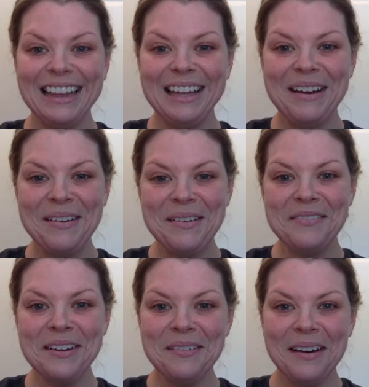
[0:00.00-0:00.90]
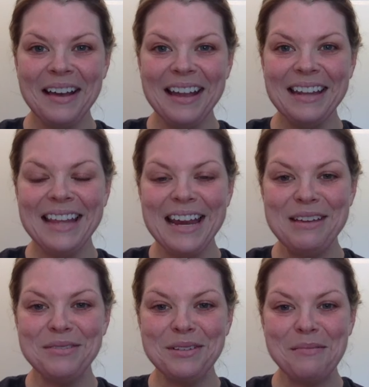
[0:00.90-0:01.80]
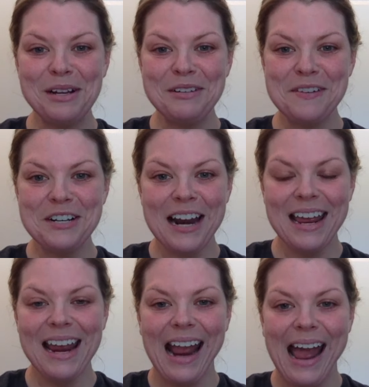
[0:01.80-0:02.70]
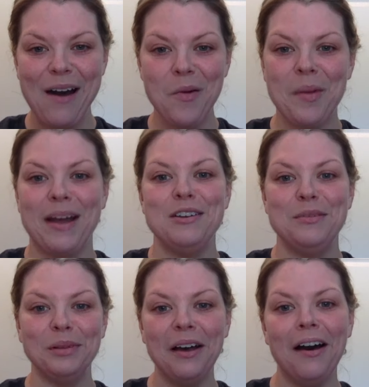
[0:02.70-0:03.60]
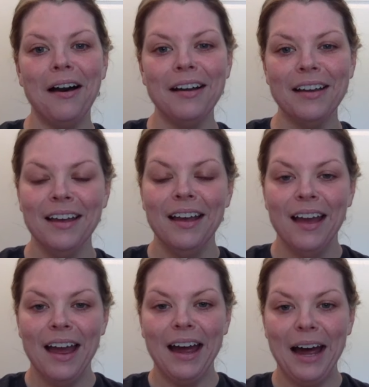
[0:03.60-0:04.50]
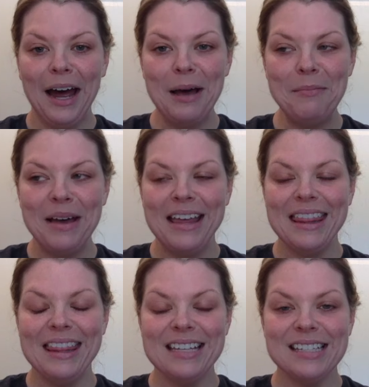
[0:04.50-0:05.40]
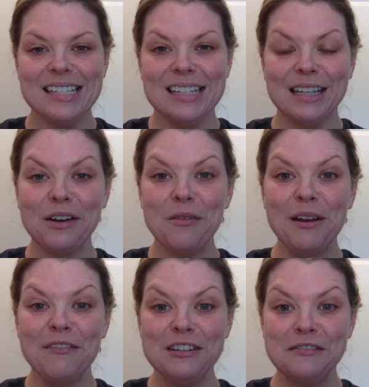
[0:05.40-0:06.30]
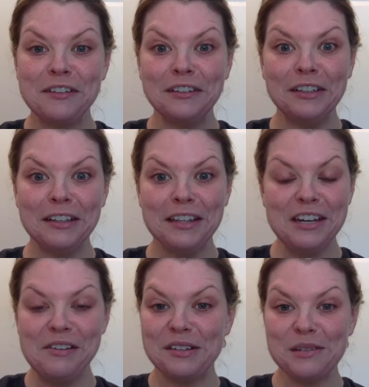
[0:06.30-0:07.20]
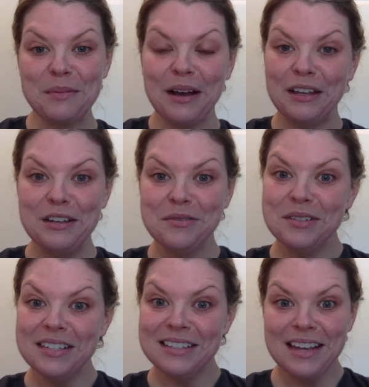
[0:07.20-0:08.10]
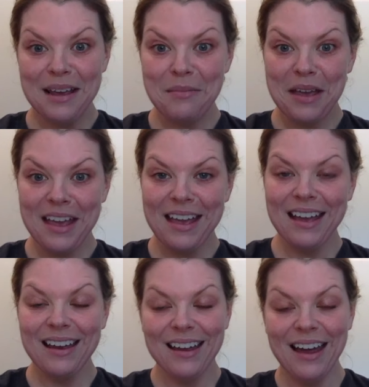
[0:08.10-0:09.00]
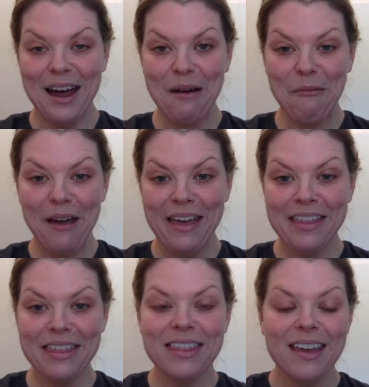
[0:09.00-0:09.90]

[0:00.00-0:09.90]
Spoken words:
Hello everyone. Thank you so much for checking out my new blog. This is a little bit of a different look than you guys are probably used to seeing me with,